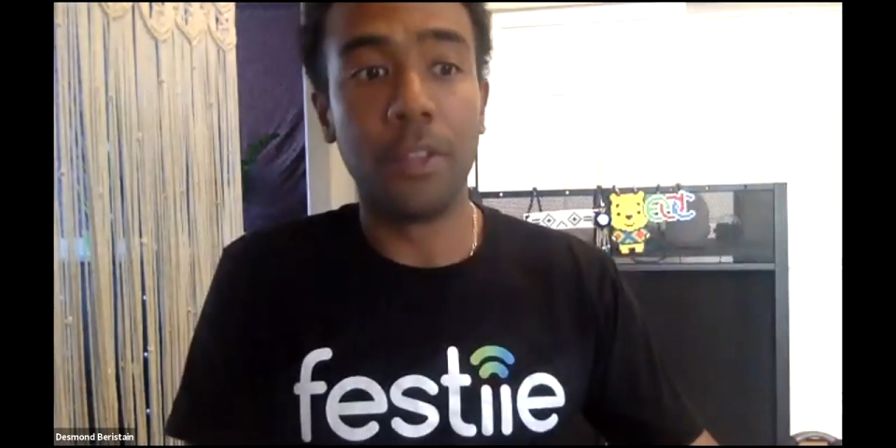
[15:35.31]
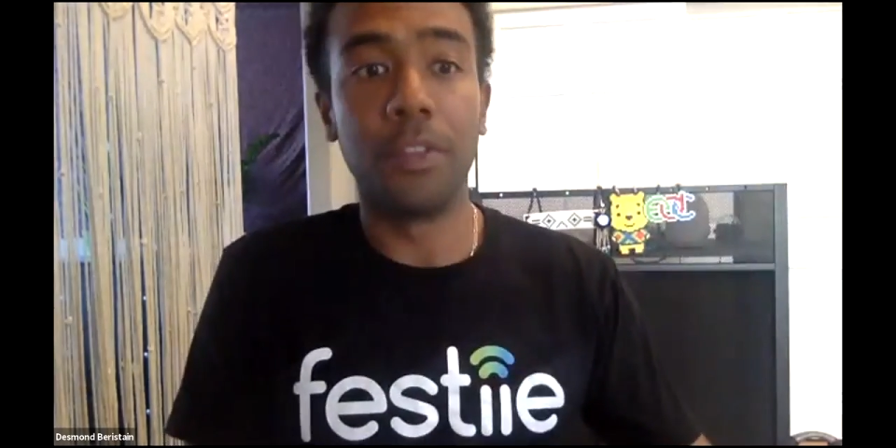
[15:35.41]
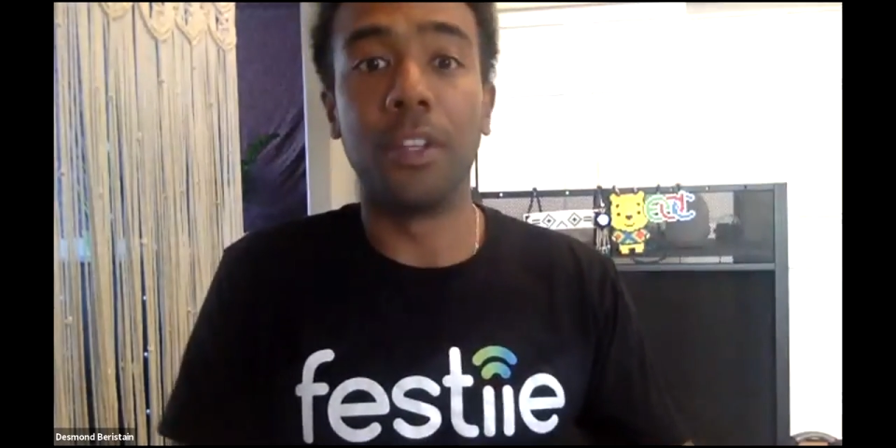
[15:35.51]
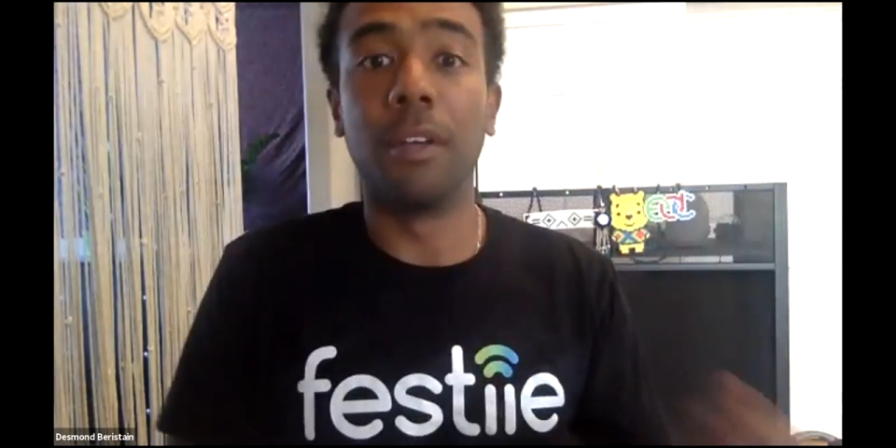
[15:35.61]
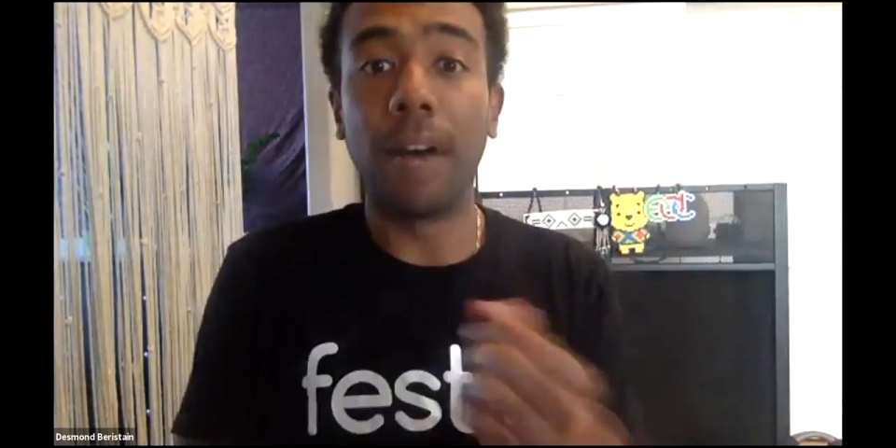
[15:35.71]

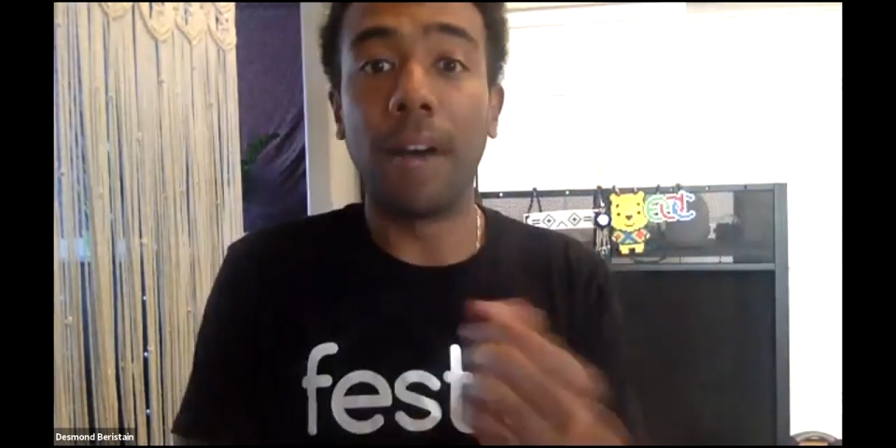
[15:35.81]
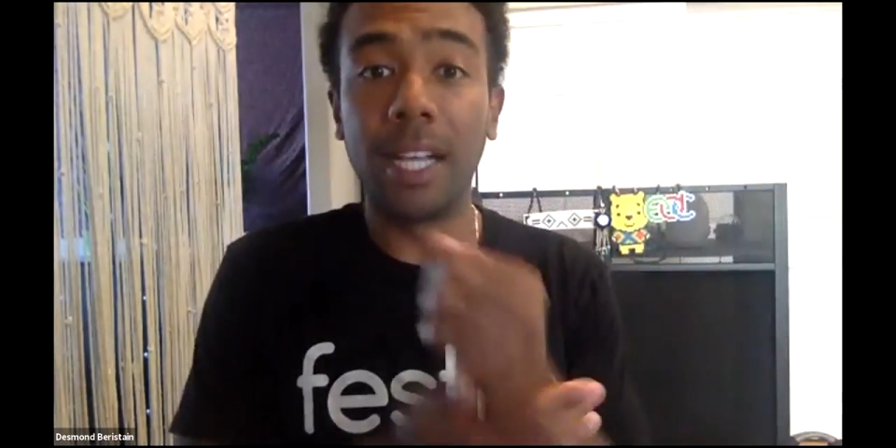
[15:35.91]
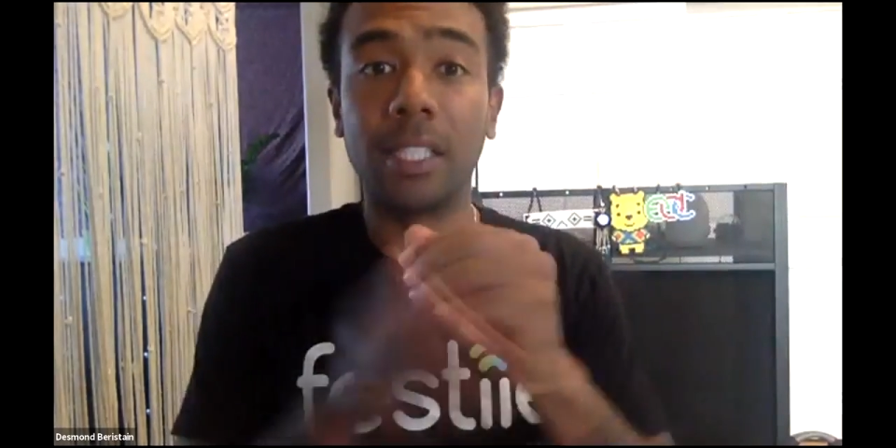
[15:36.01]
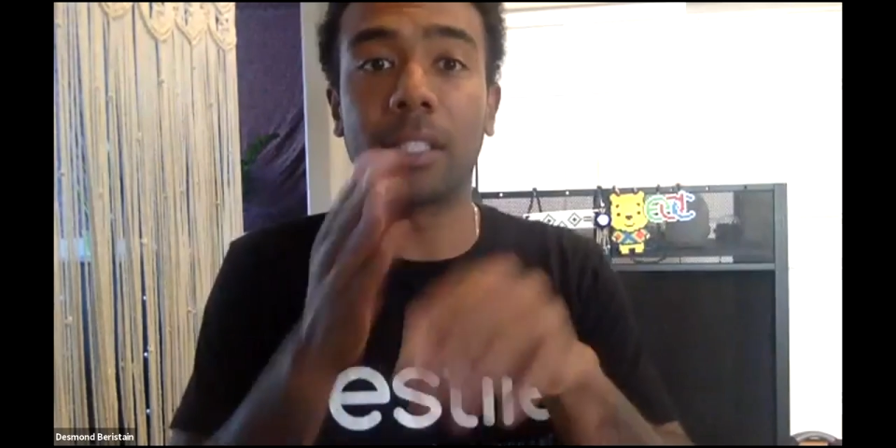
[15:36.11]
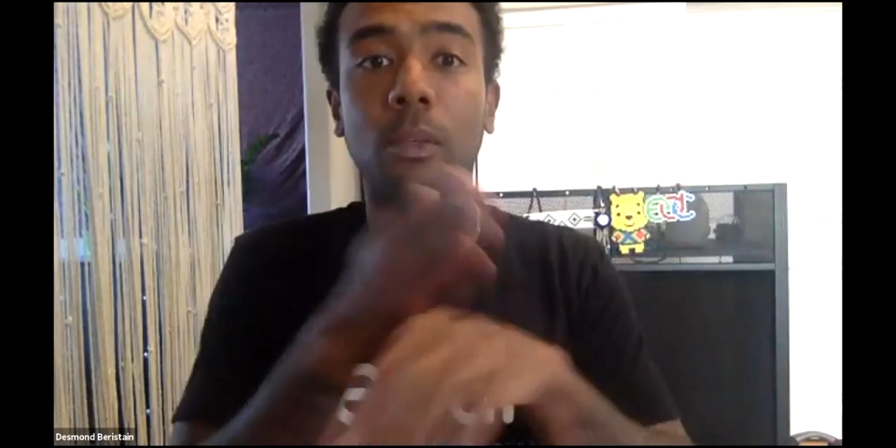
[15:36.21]
the
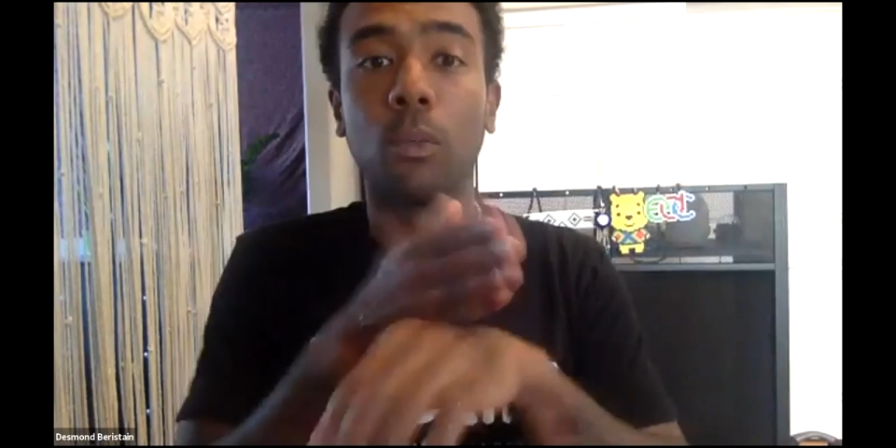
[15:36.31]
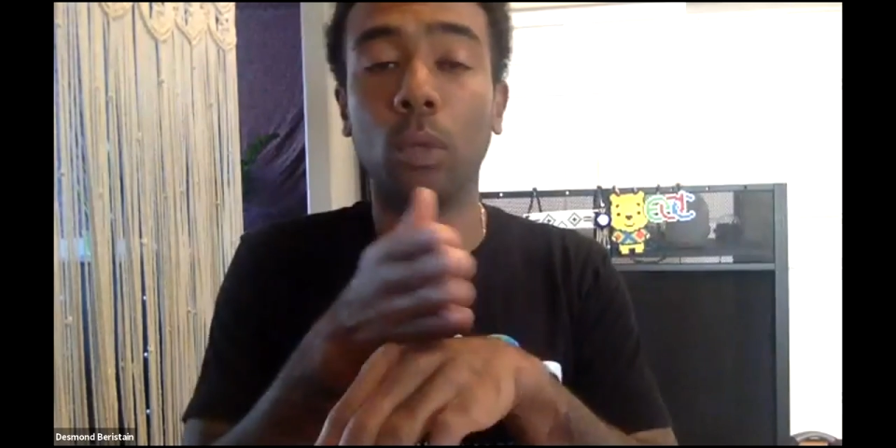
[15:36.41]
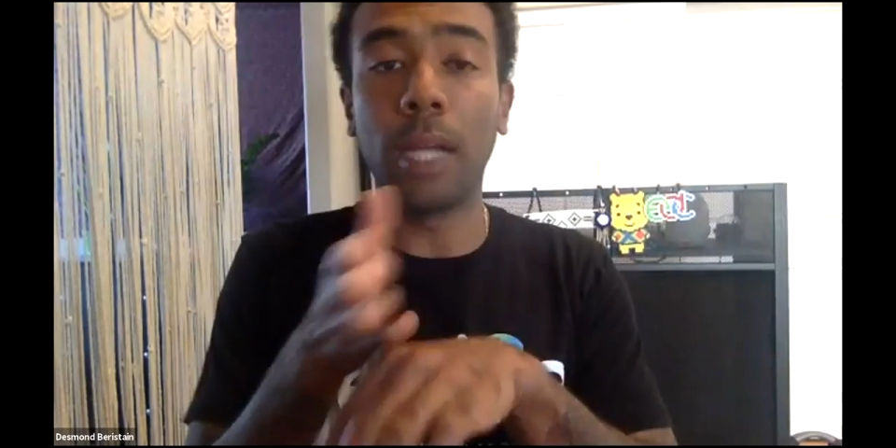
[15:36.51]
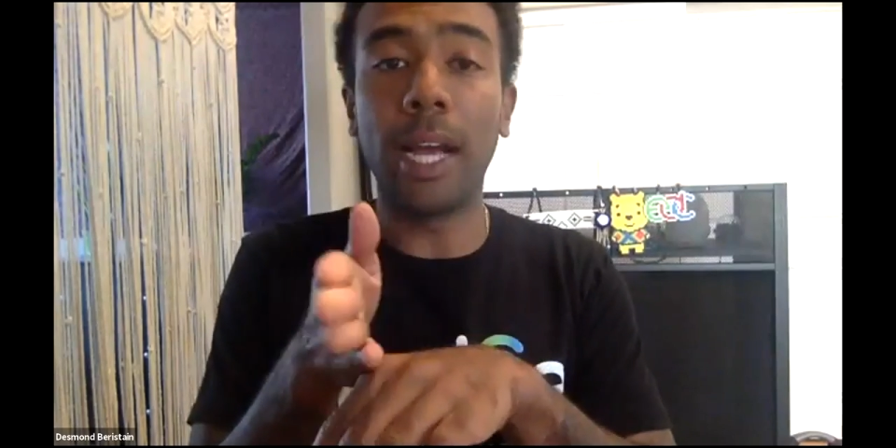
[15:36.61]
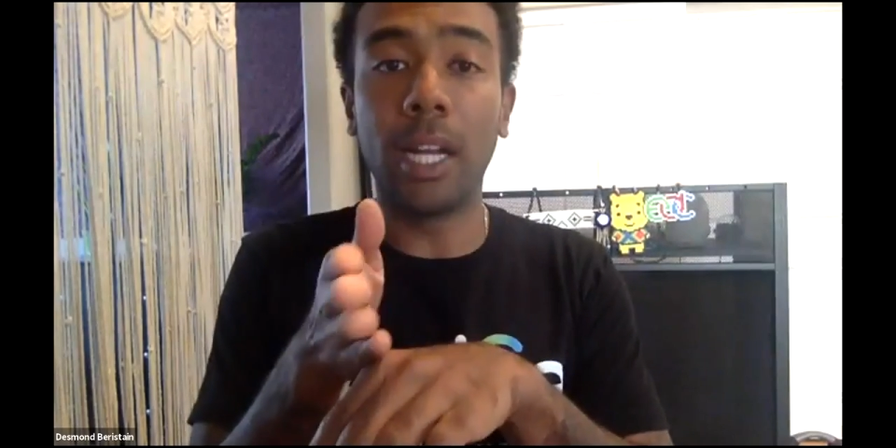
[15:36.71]
device will
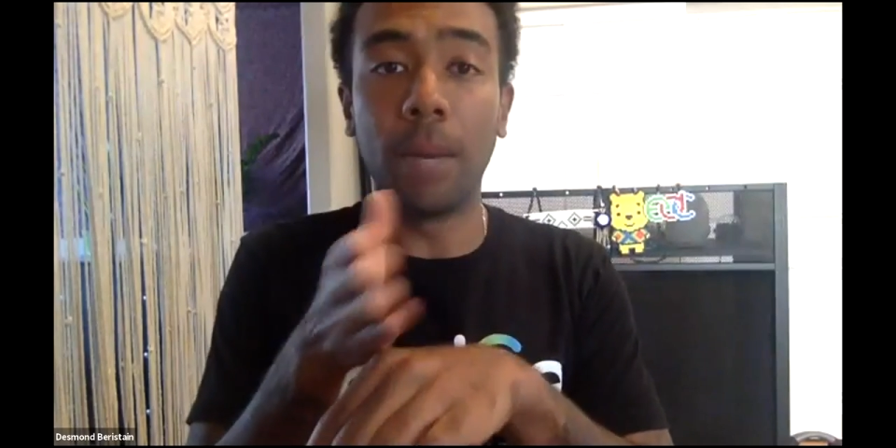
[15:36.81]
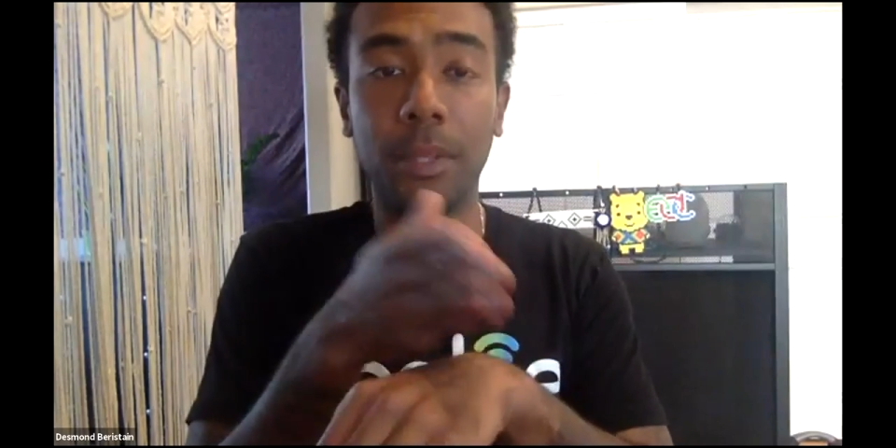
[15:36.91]
light up.